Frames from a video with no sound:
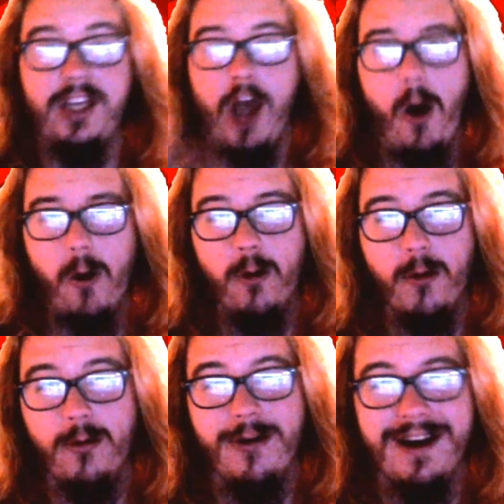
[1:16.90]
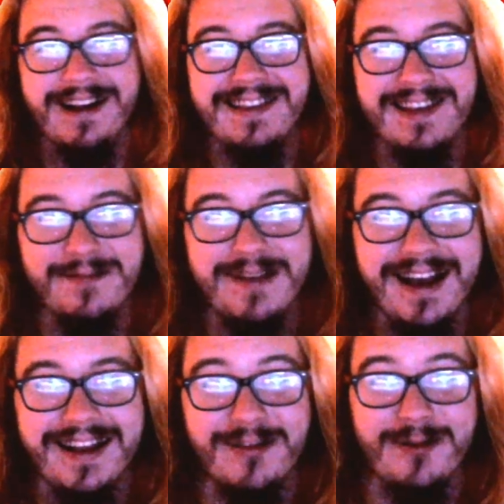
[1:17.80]
Yo! What's up,
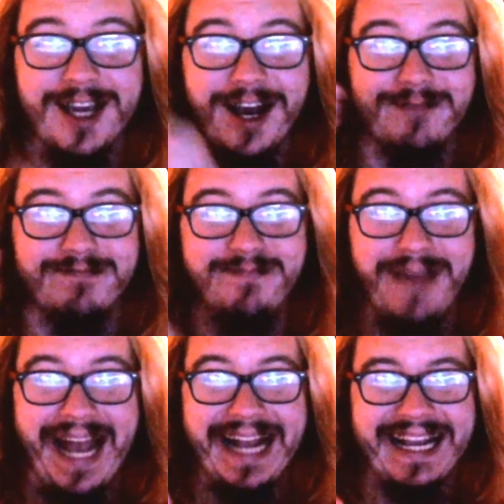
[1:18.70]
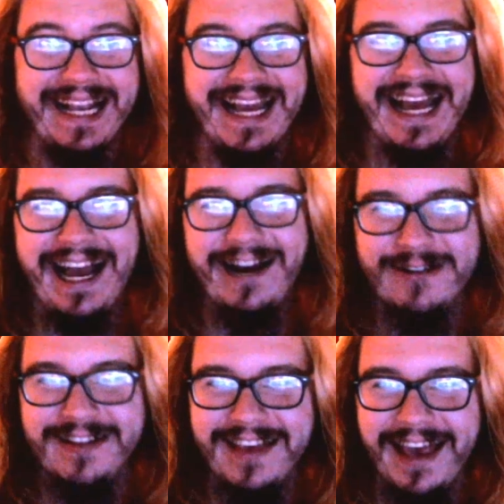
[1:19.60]
guys? We are back! How
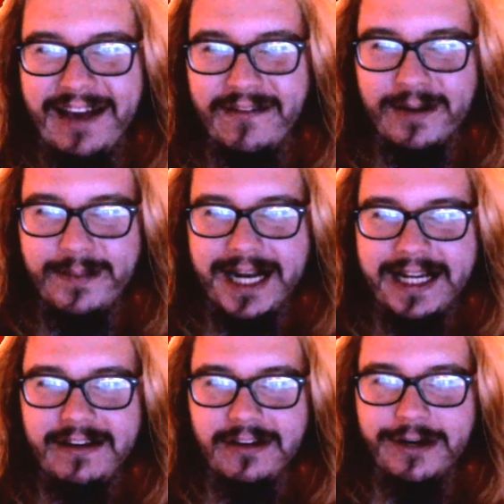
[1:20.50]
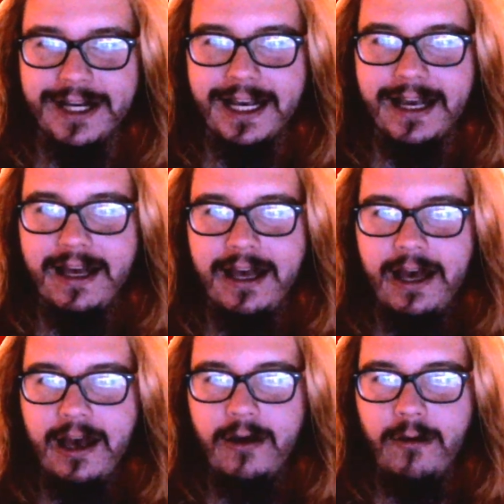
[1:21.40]
is everybody doing?
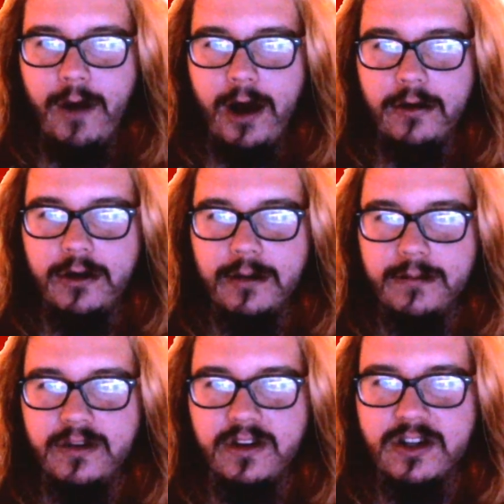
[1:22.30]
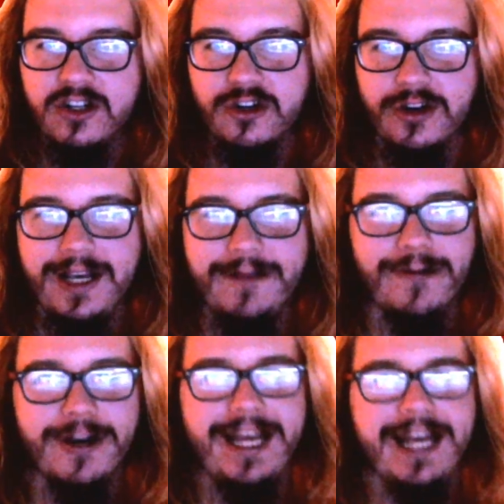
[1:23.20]
Welcome to the stream.
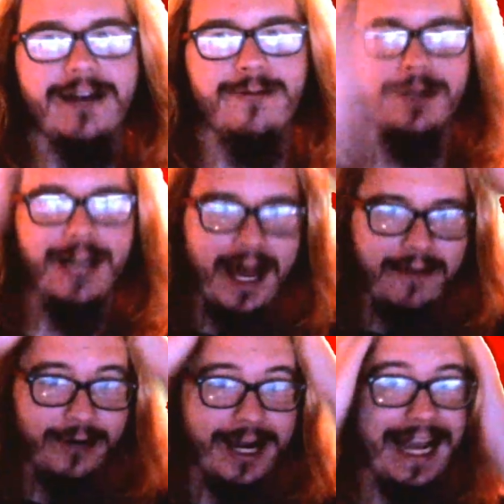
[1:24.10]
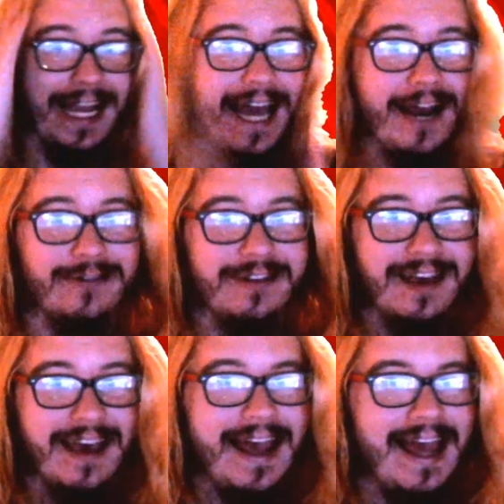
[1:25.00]
We're here, we're live, we're hanging out,
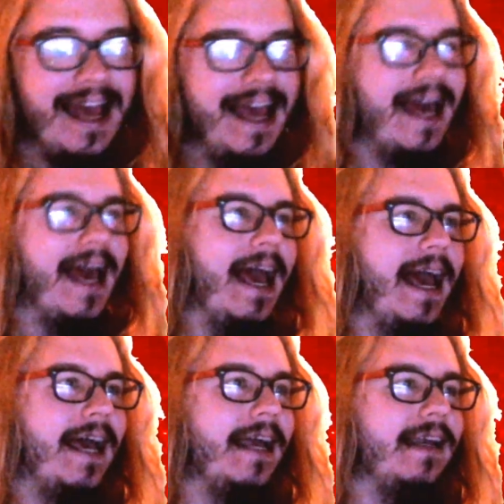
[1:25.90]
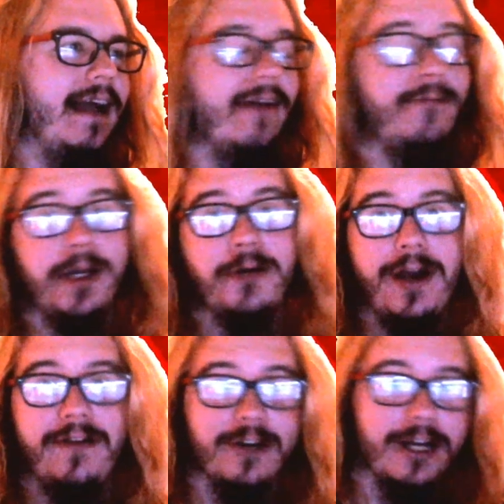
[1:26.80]
and I've been
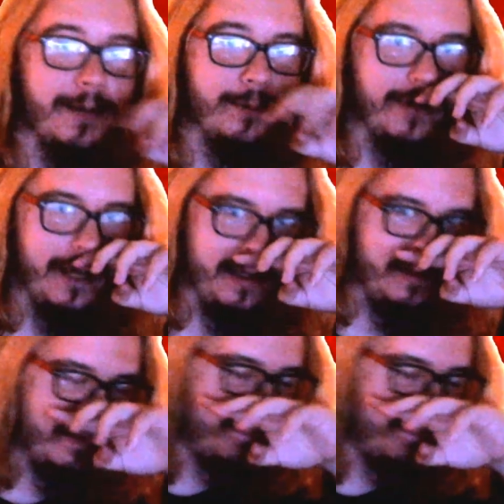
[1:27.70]
away for a couple days.